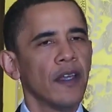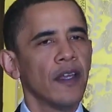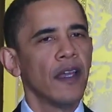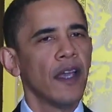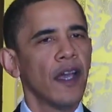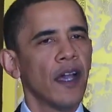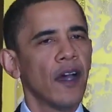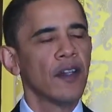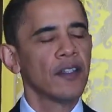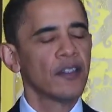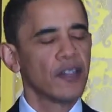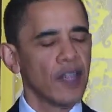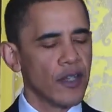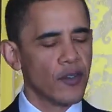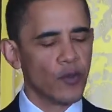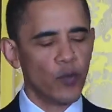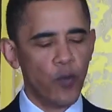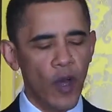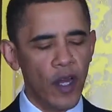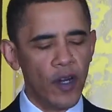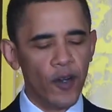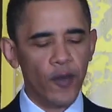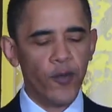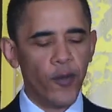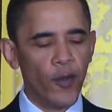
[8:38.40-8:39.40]
Now, it's, it's
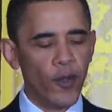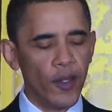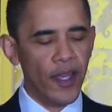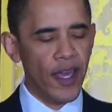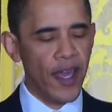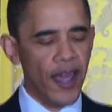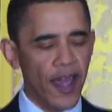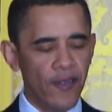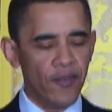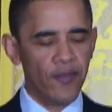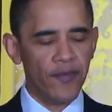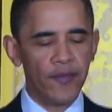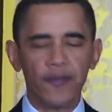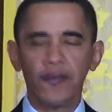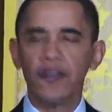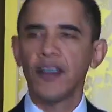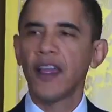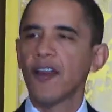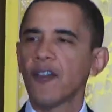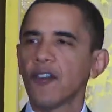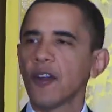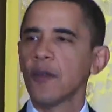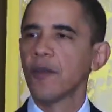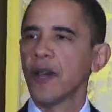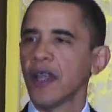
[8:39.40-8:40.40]
wonderful to have
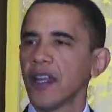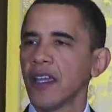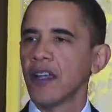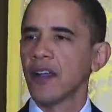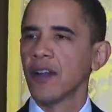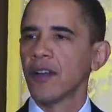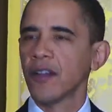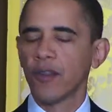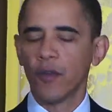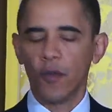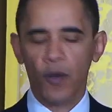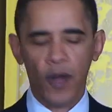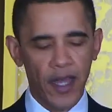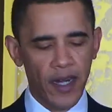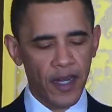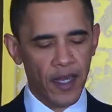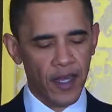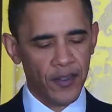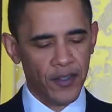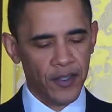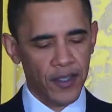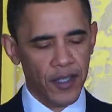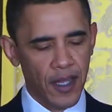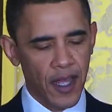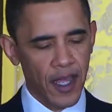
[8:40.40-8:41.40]
everybody here at the White
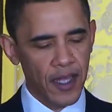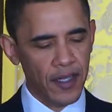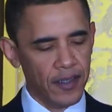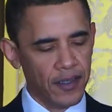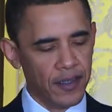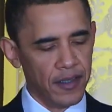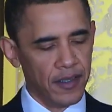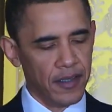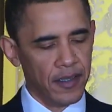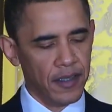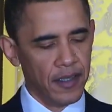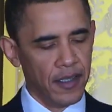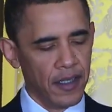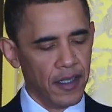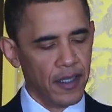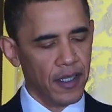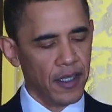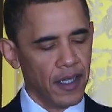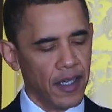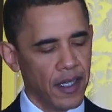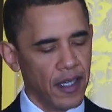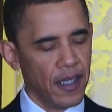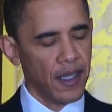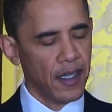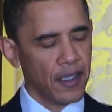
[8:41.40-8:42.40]
House tonight.
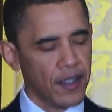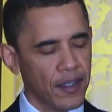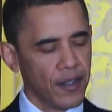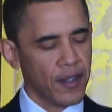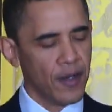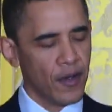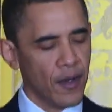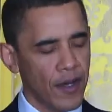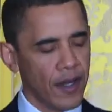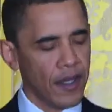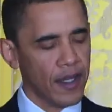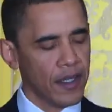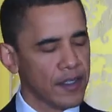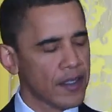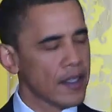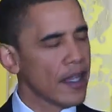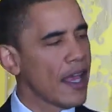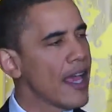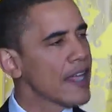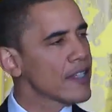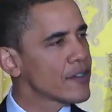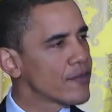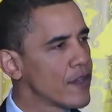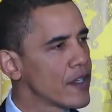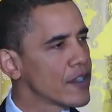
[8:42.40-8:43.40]
Uh, during his
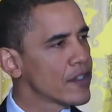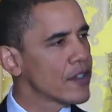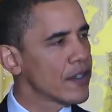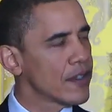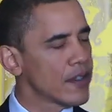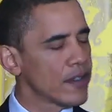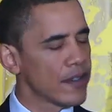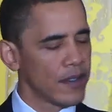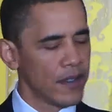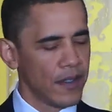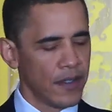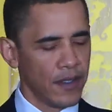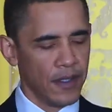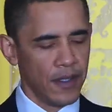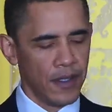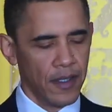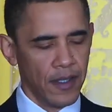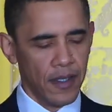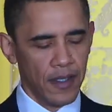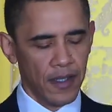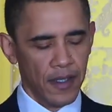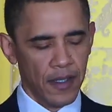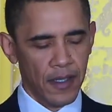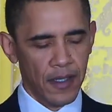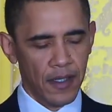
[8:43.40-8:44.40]
last visit,
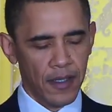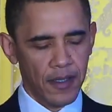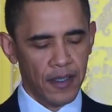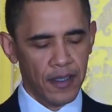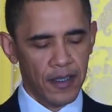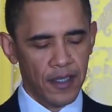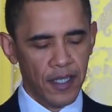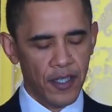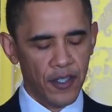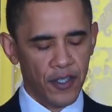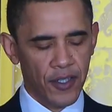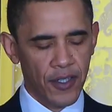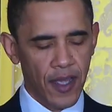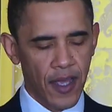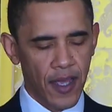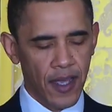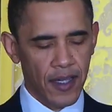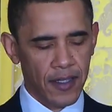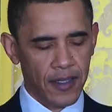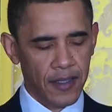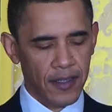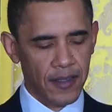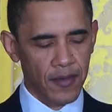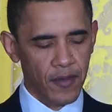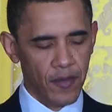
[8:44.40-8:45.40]
uh, the Taoiseach
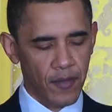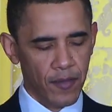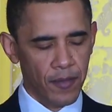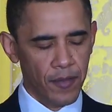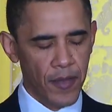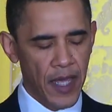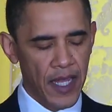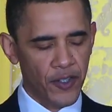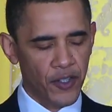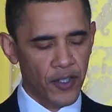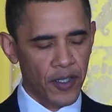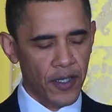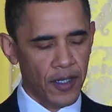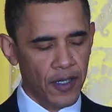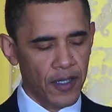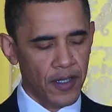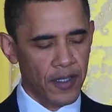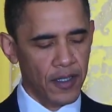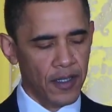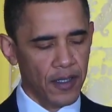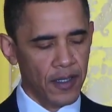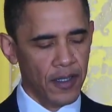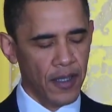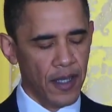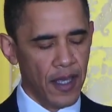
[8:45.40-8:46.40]

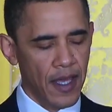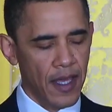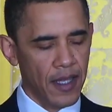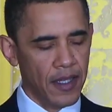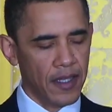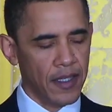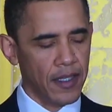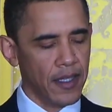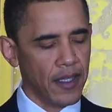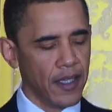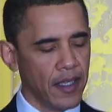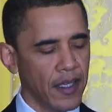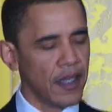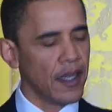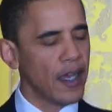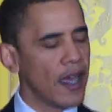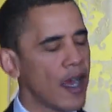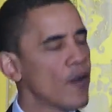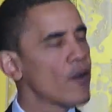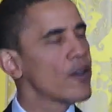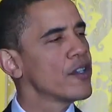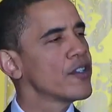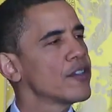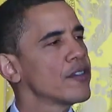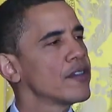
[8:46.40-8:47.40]
mentioned that the
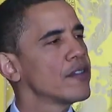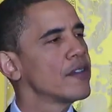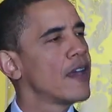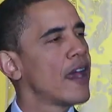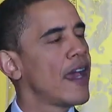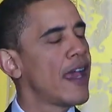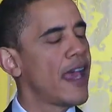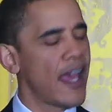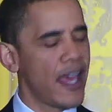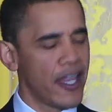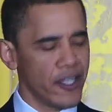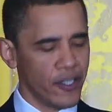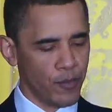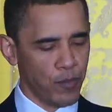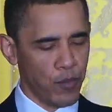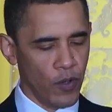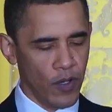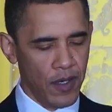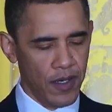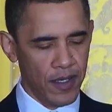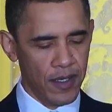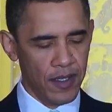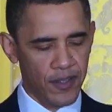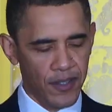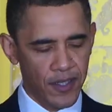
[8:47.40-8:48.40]
Irish
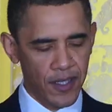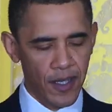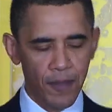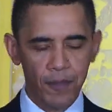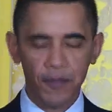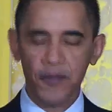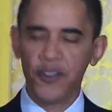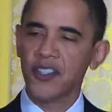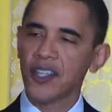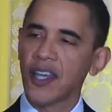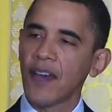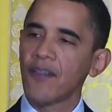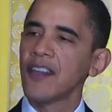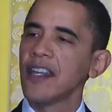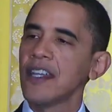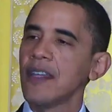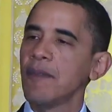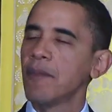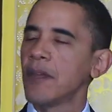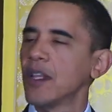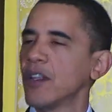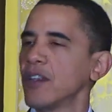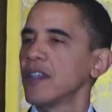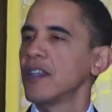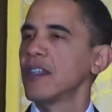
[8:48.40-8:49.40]
diaspora is some 70
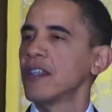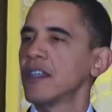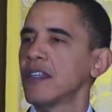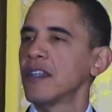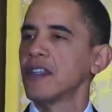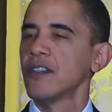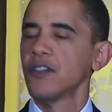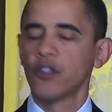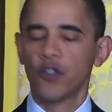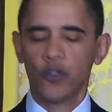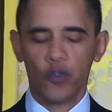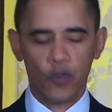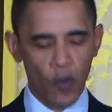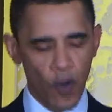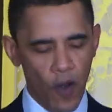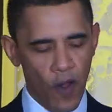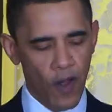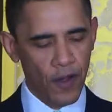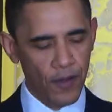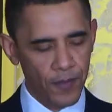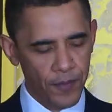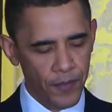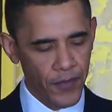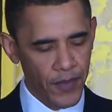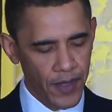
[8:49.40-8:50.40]
million
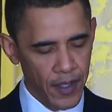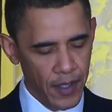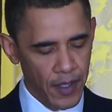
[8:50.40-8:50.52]
strong,